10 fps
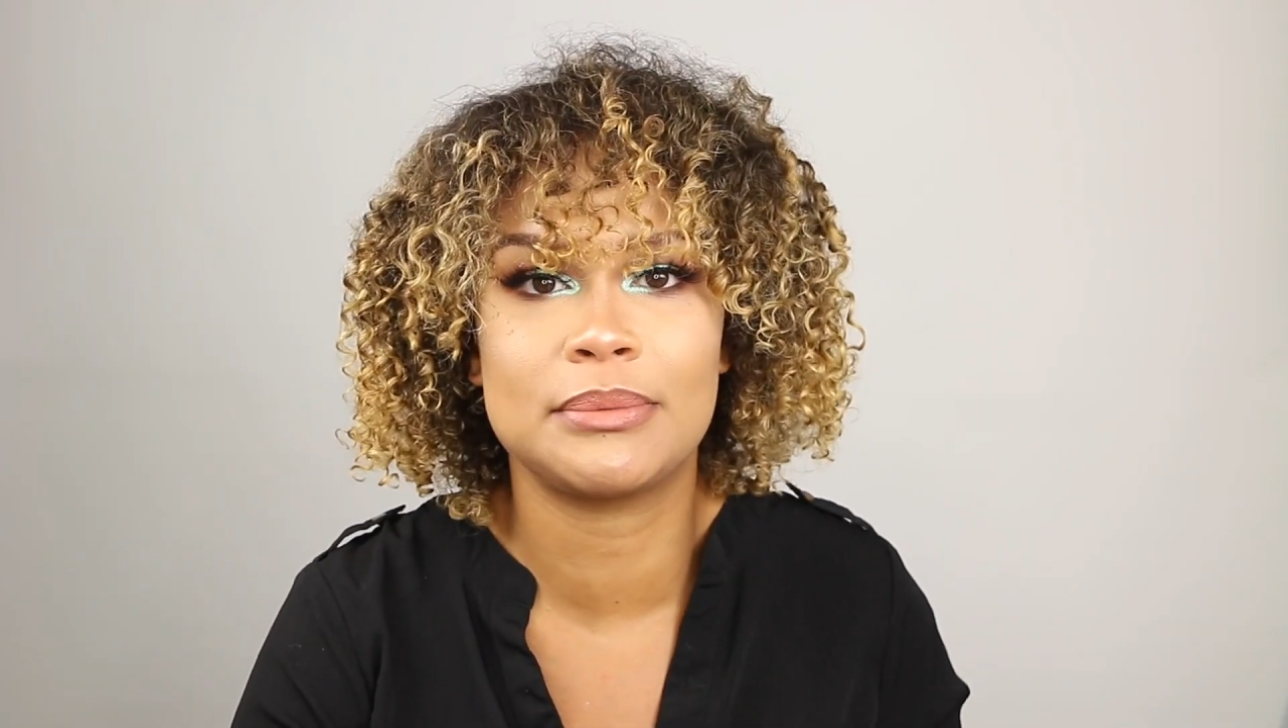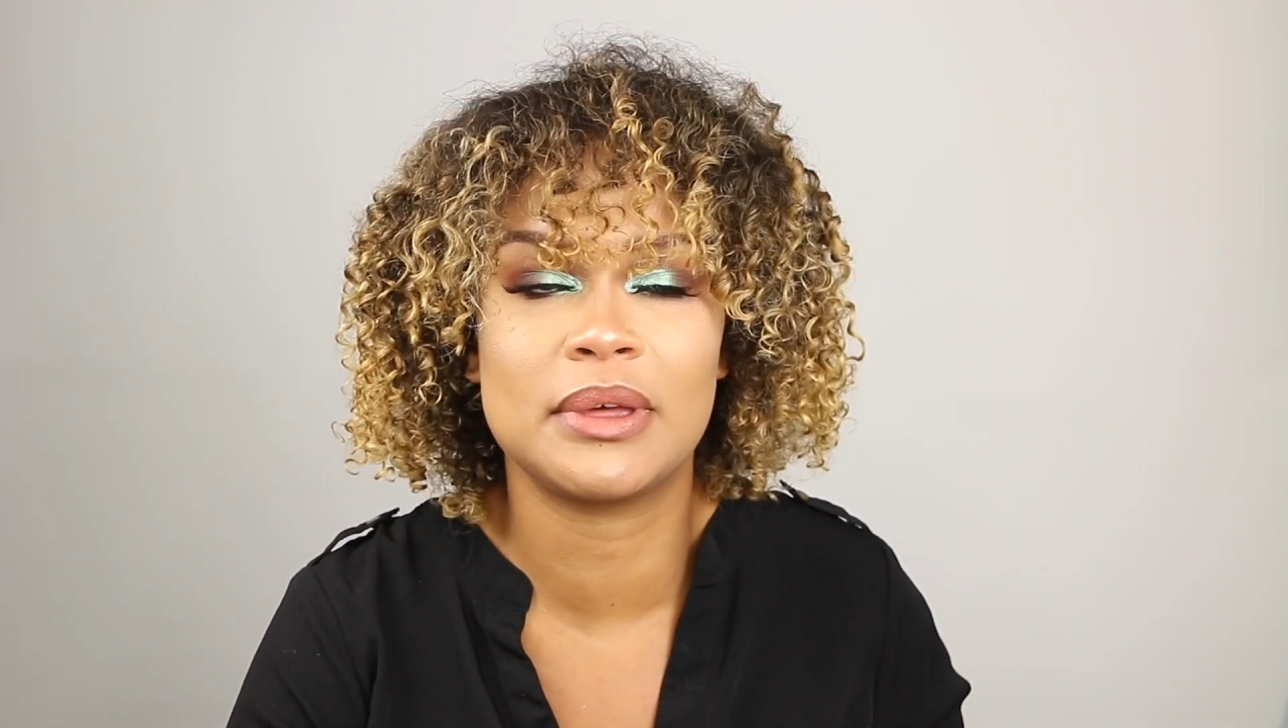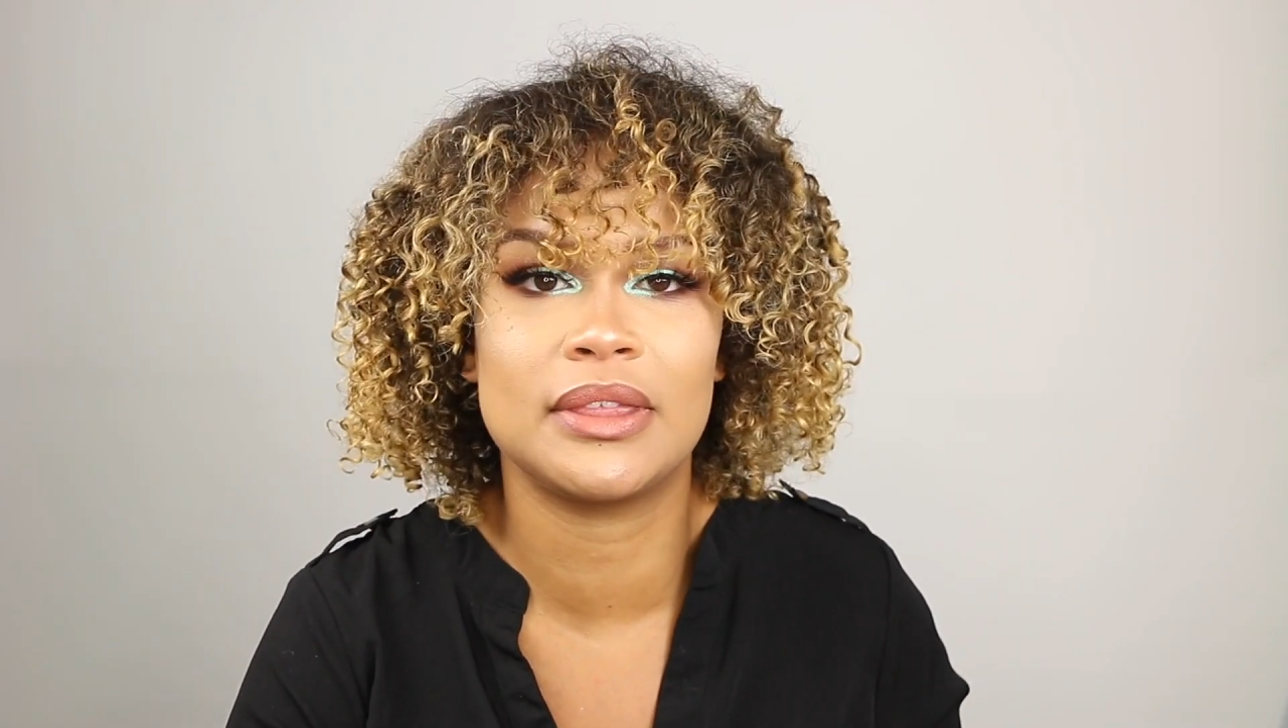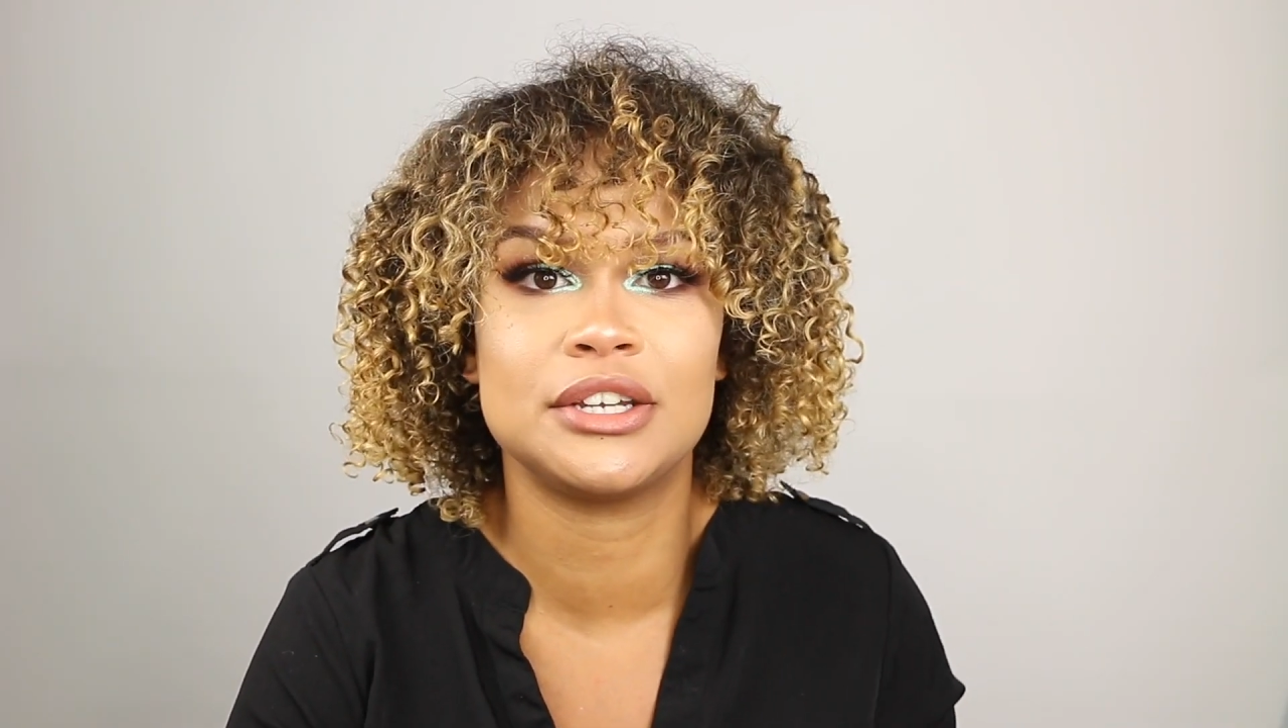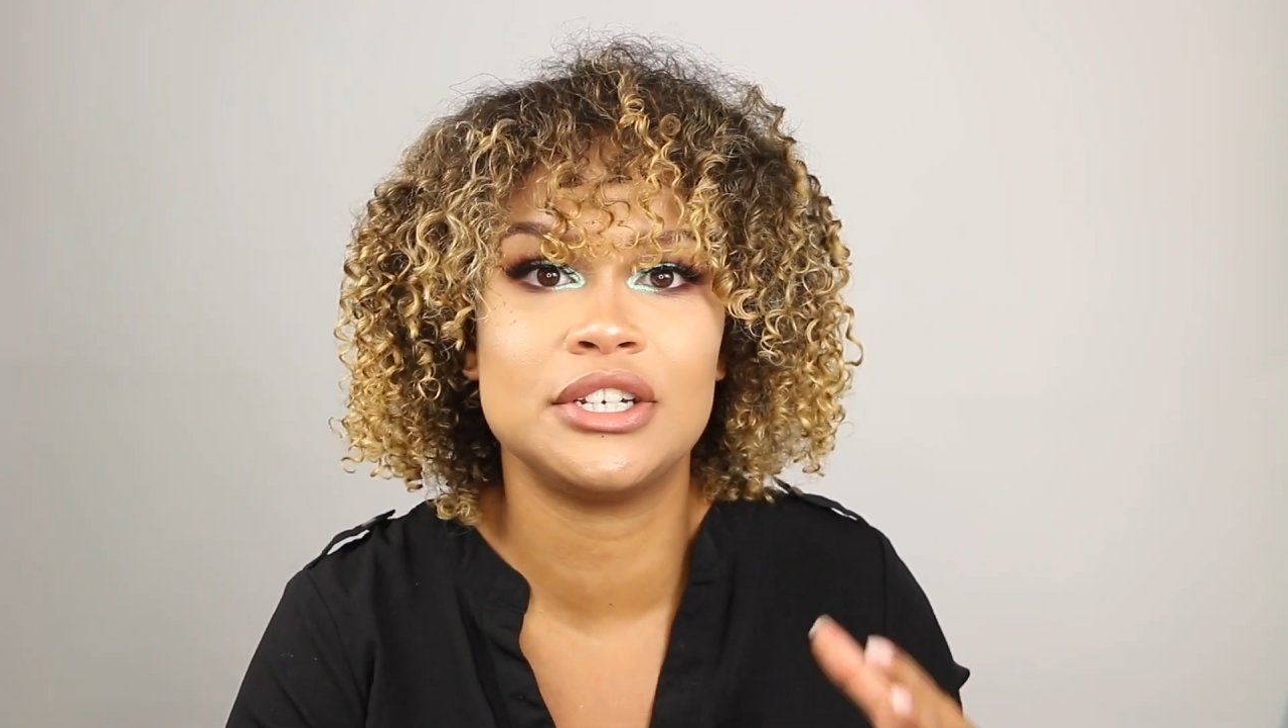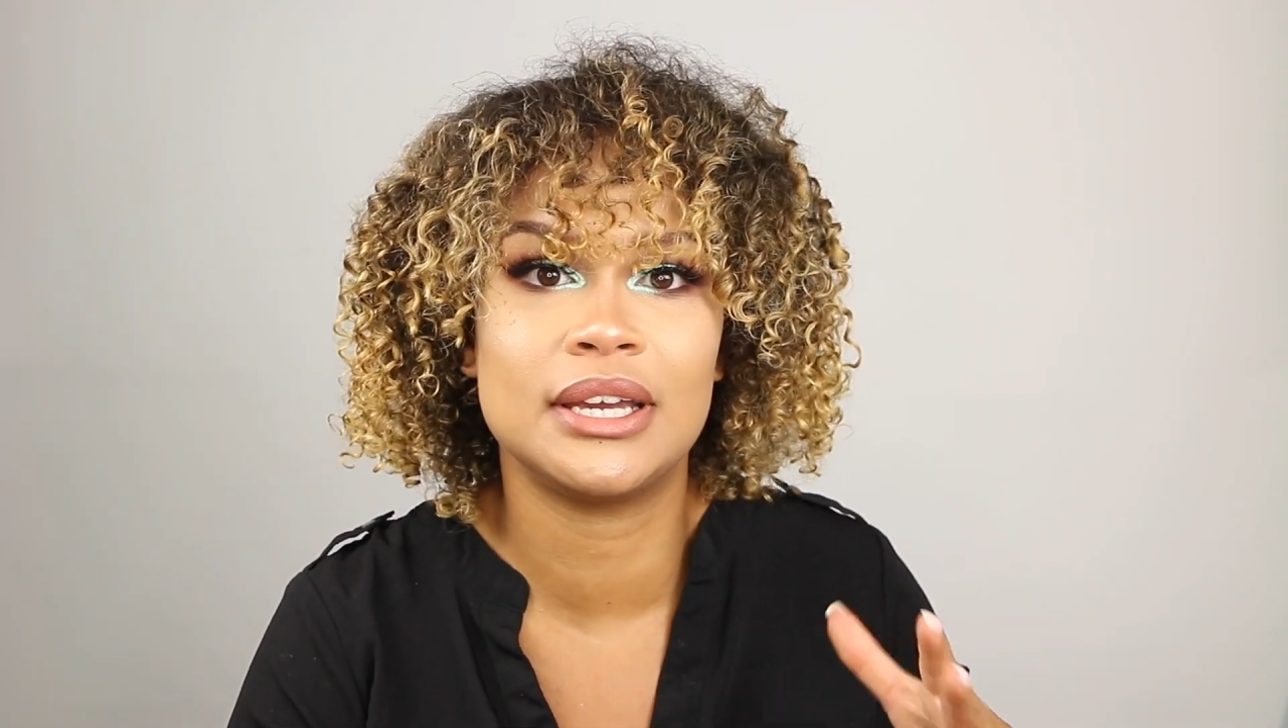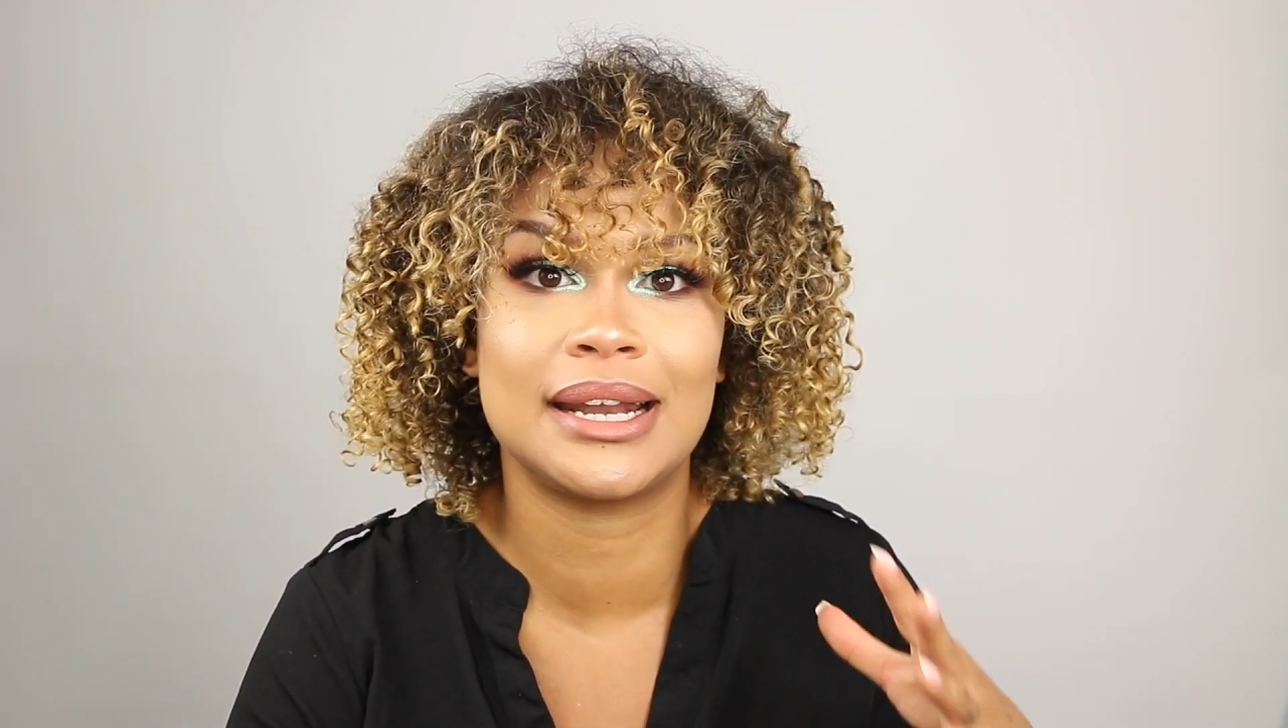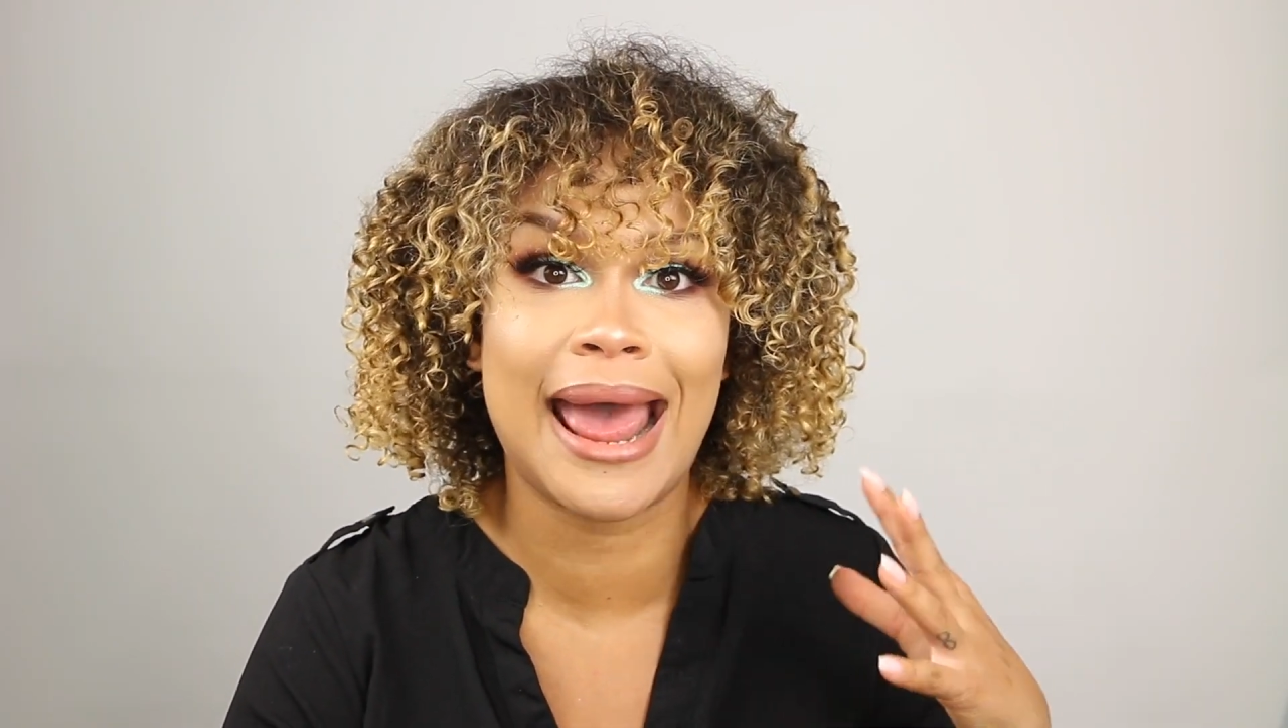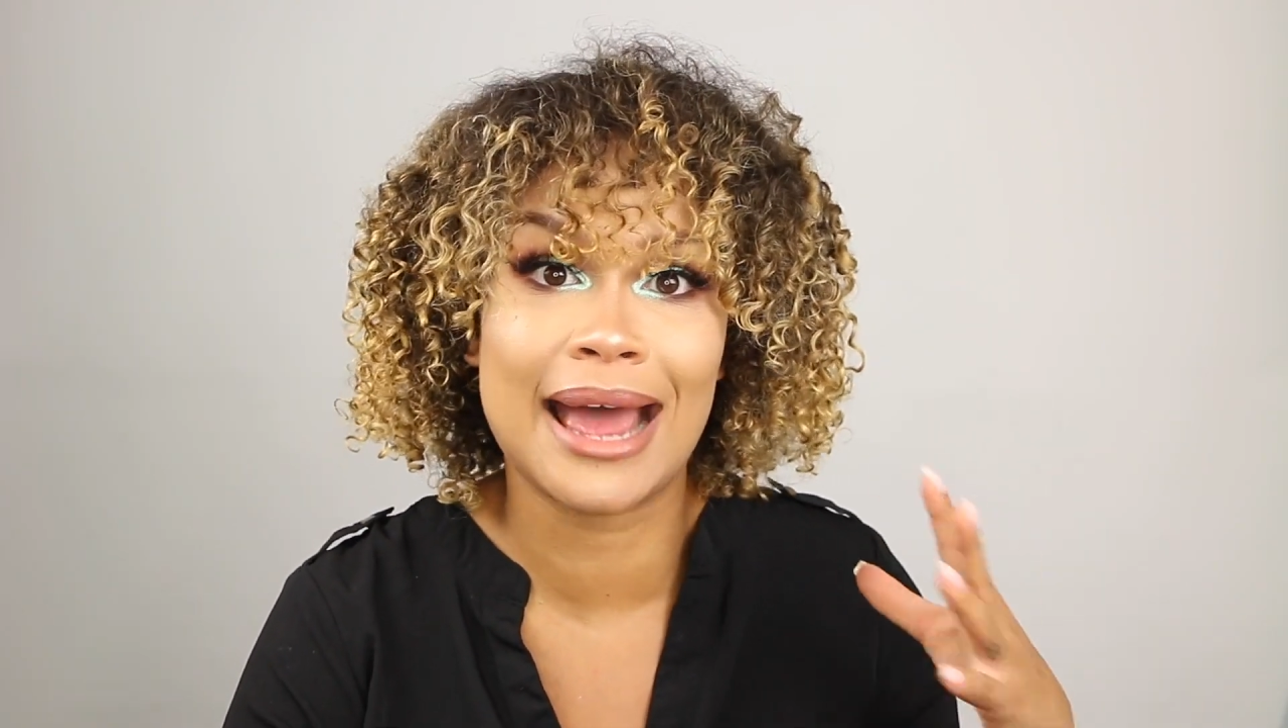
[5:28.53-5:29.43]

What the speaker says: something that she can